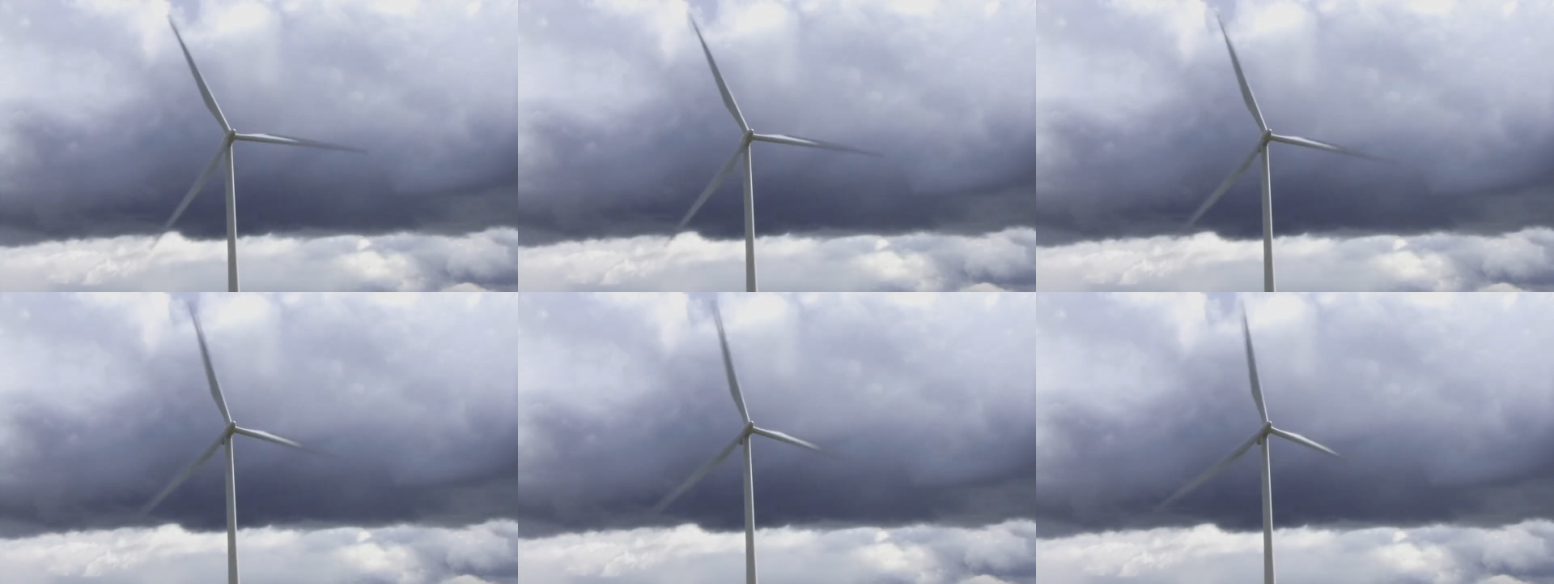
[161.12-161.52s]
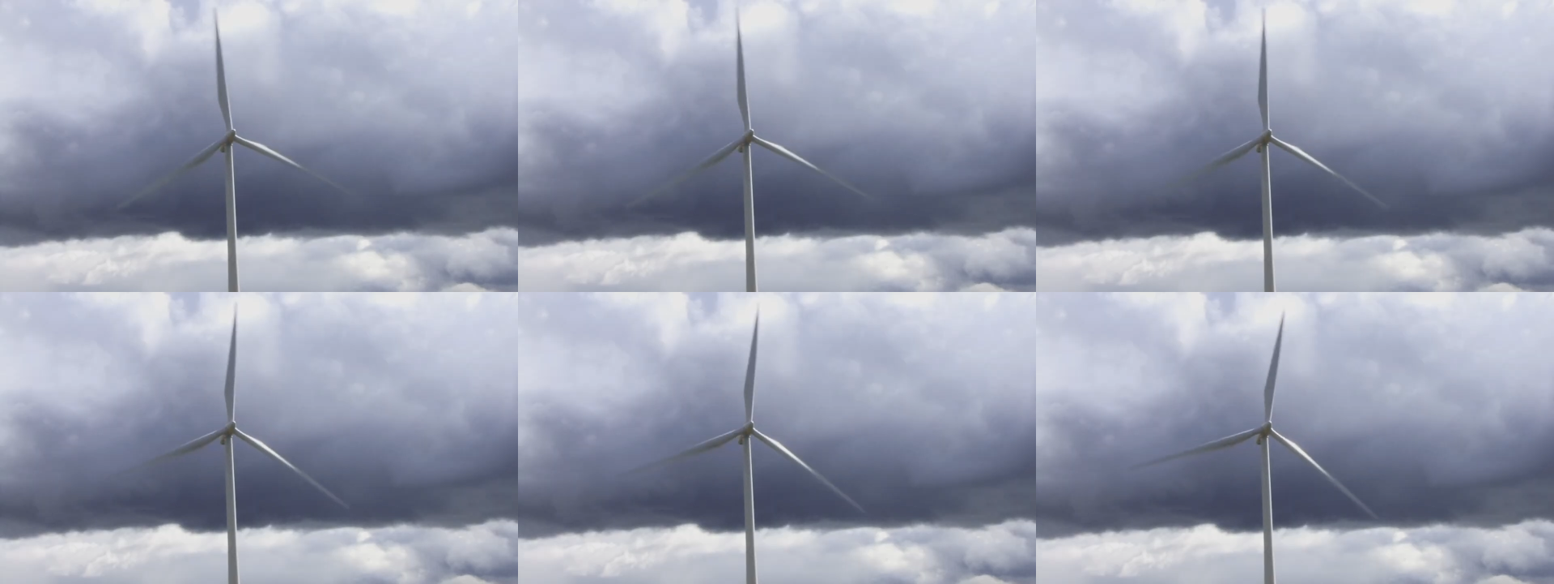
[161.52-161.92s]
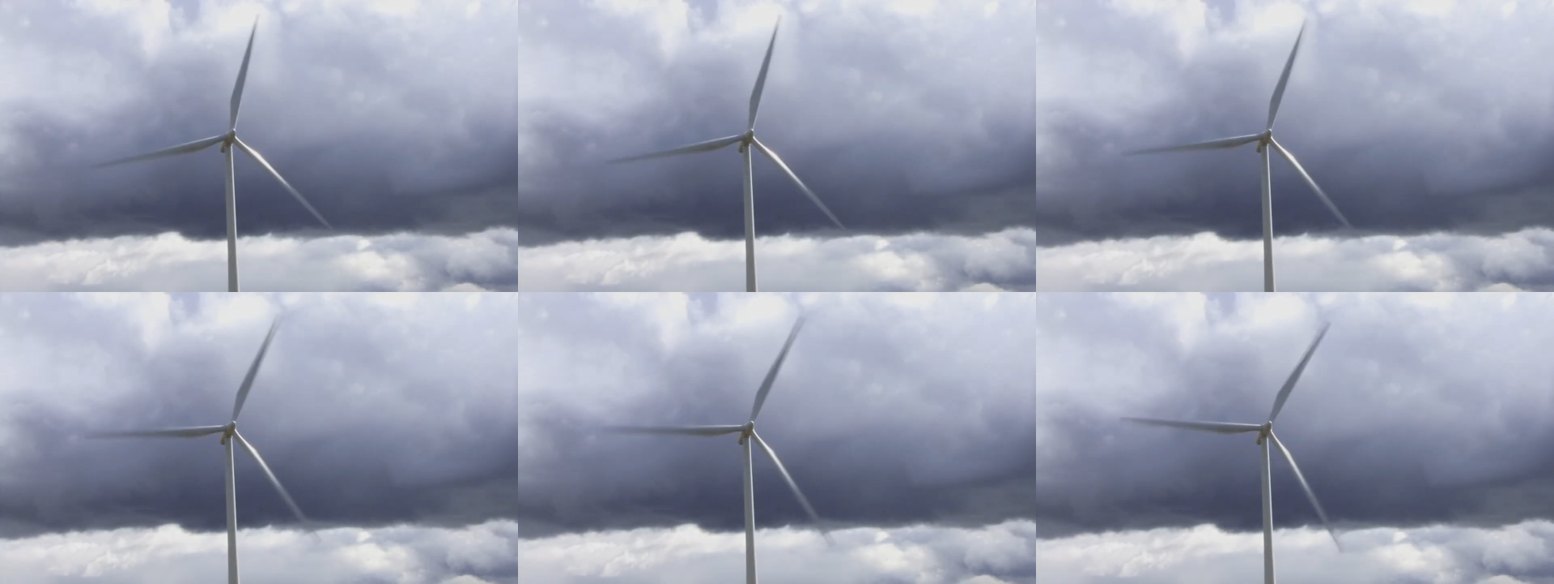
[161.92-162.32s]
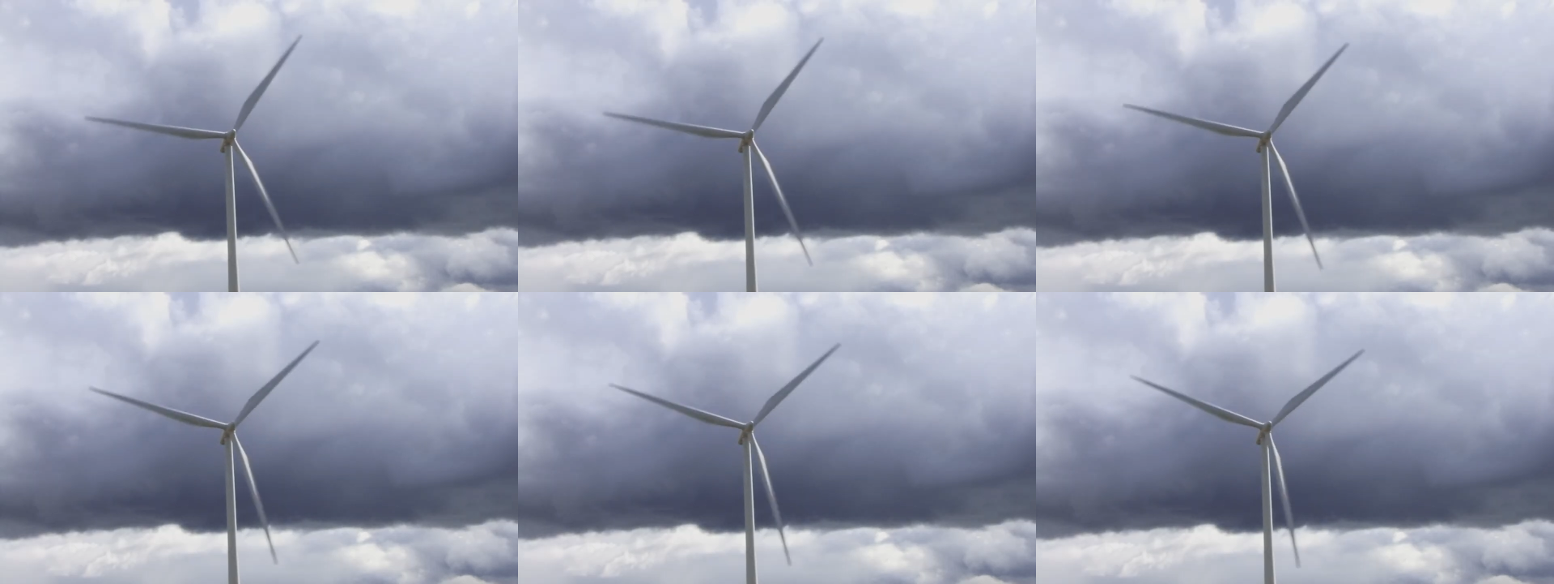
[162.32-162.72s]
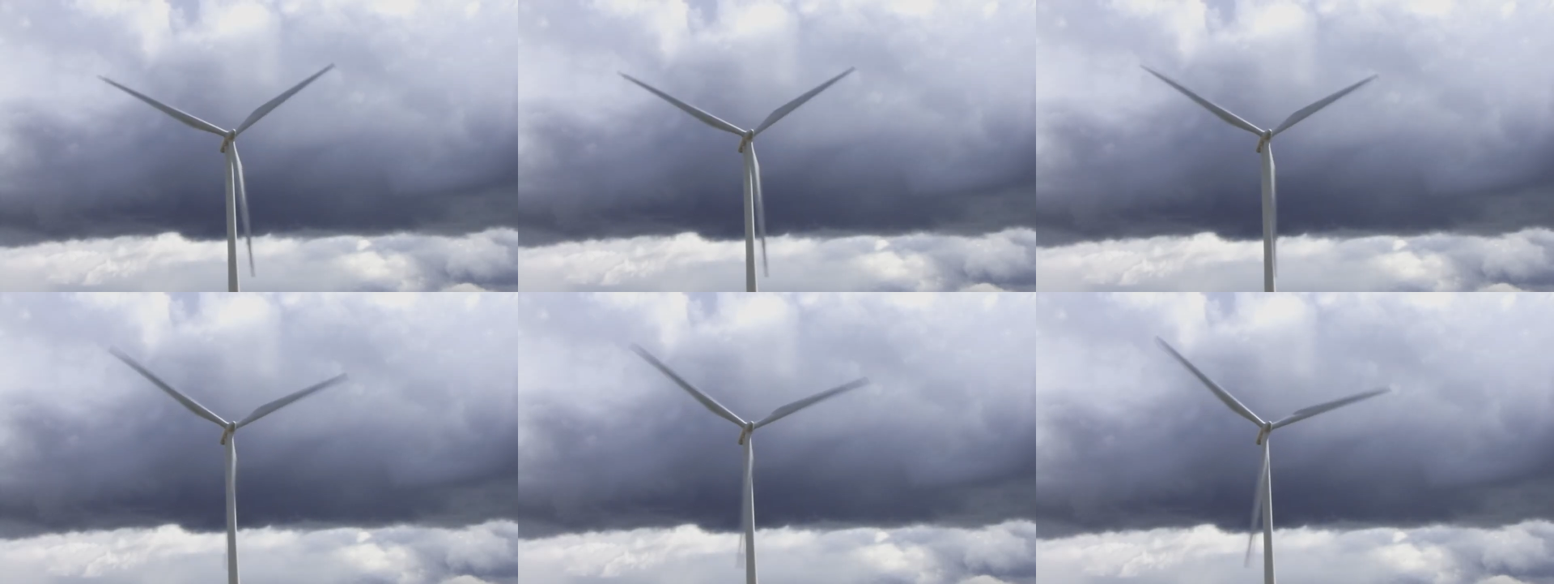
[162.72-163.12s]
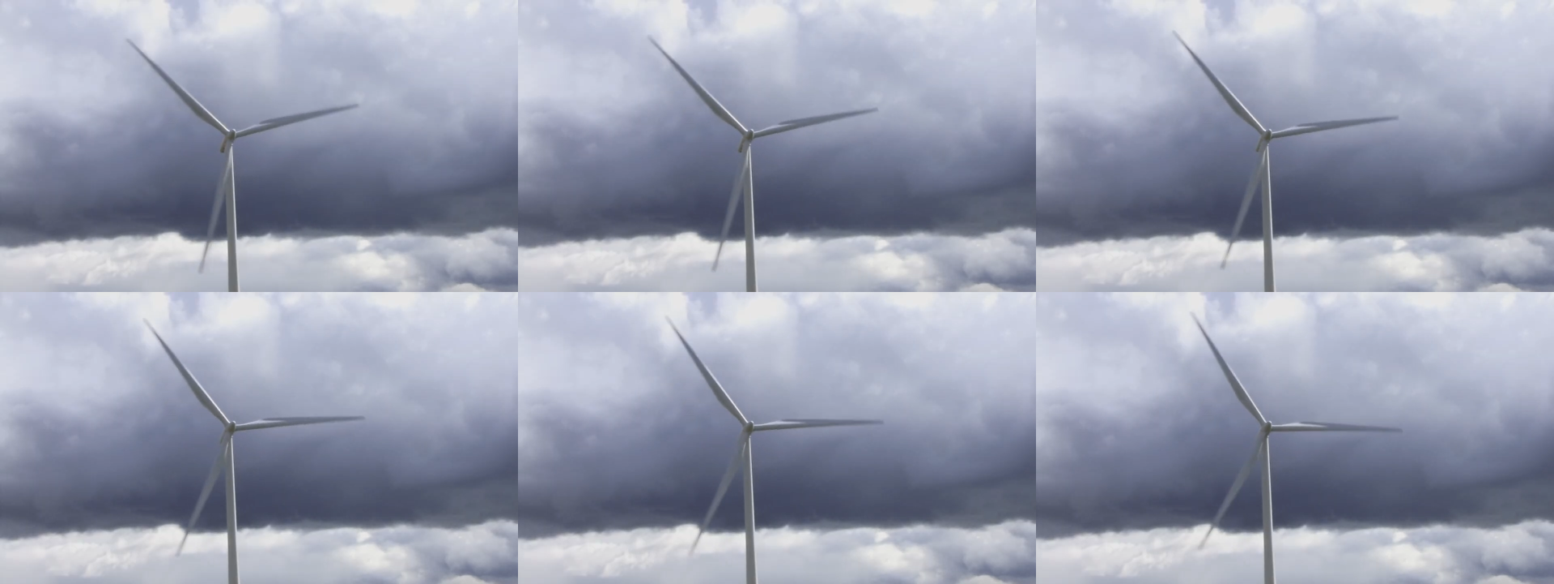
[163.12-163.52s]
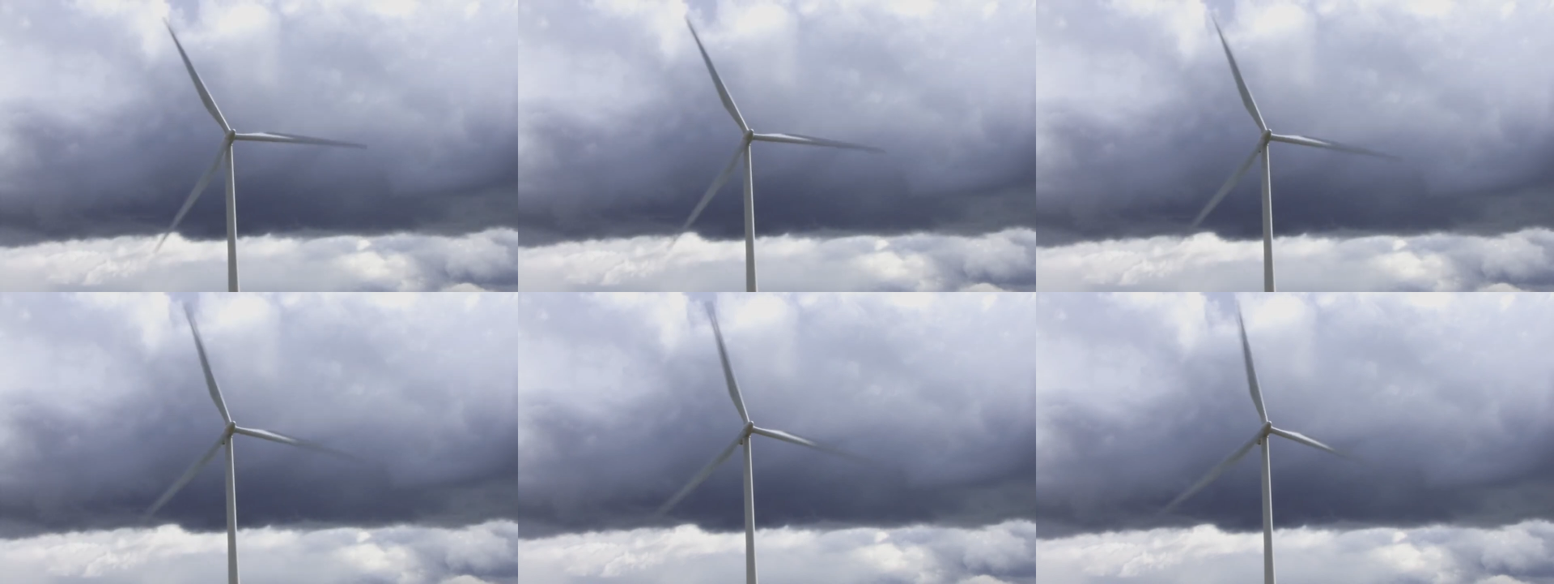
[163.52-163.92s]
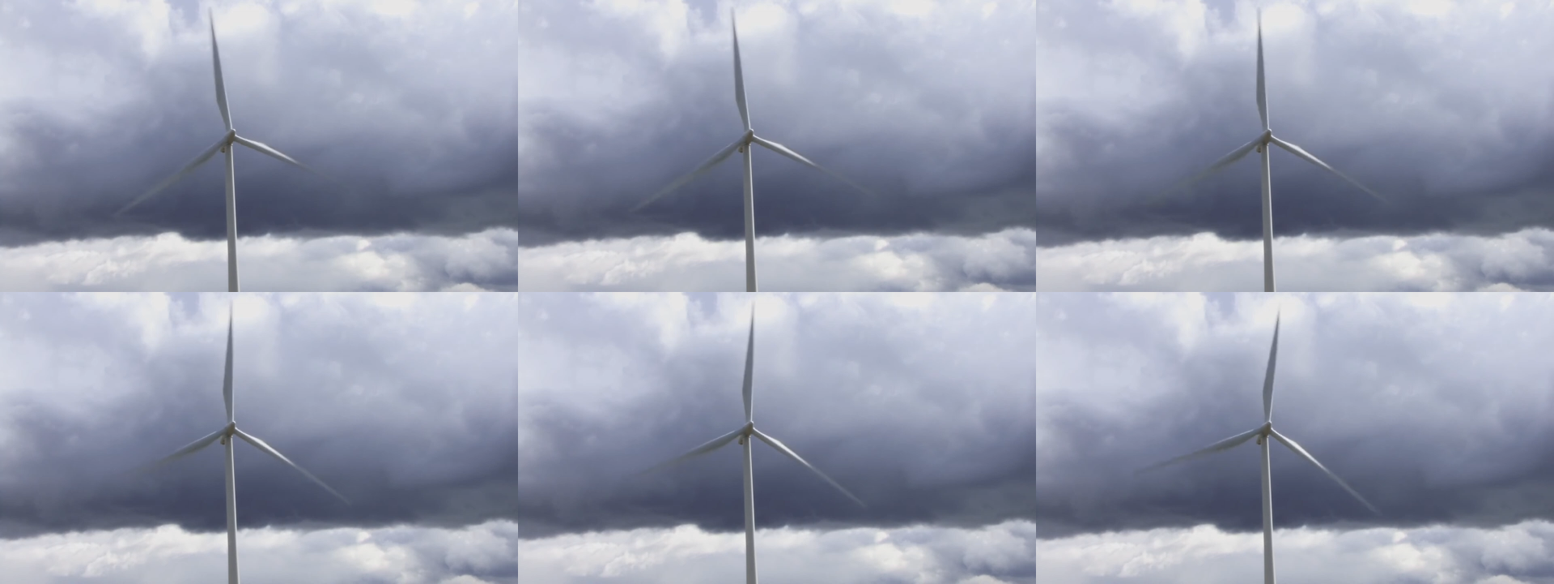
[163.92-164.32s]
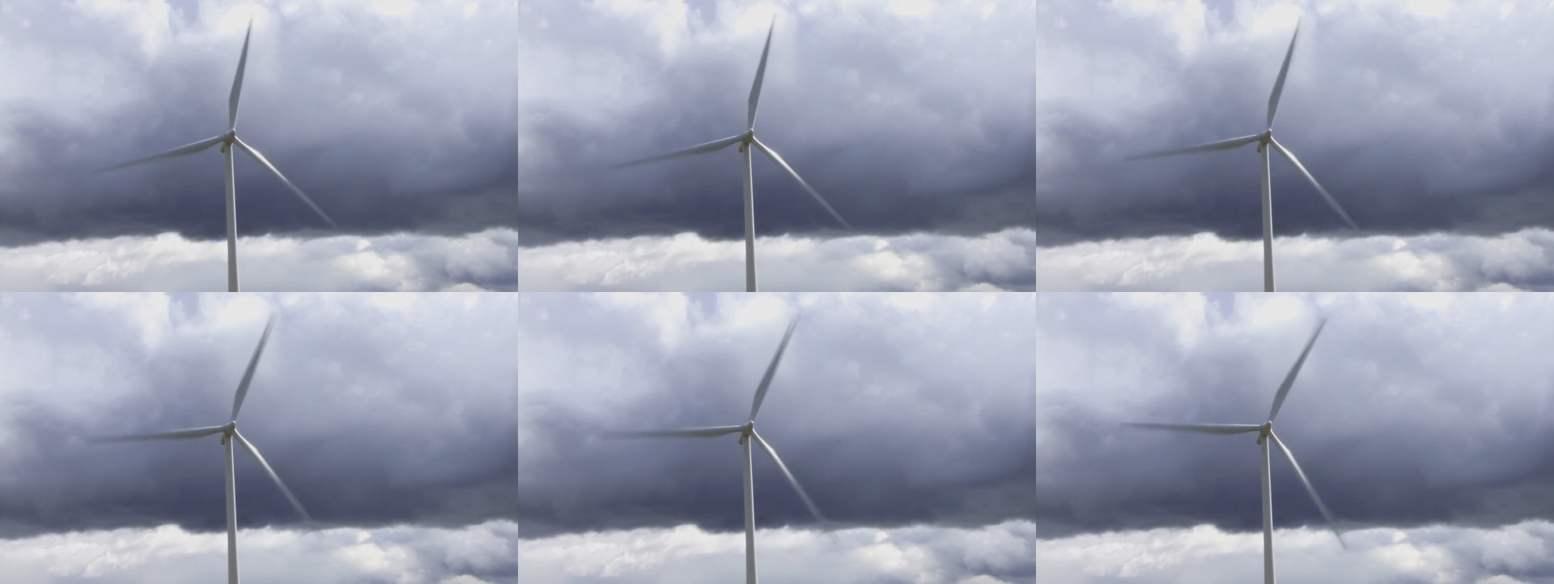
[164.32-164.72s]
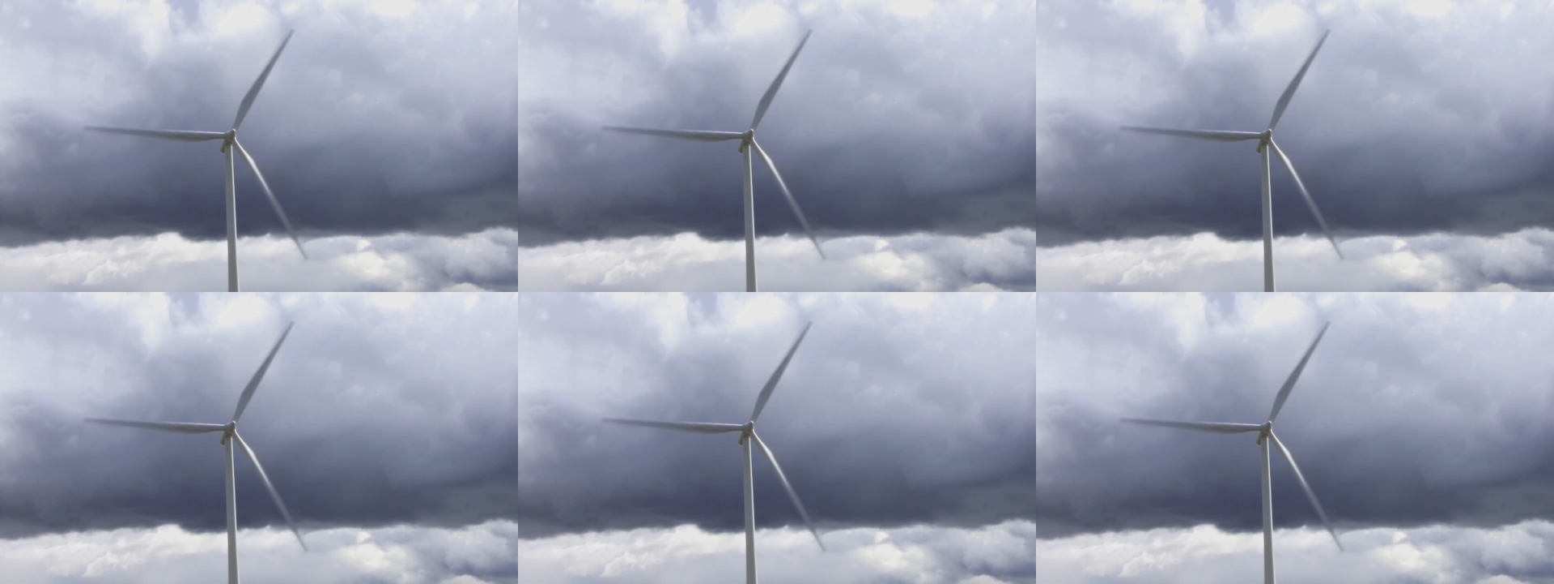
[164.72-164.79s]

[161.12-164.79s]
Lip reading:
(no speaker visible)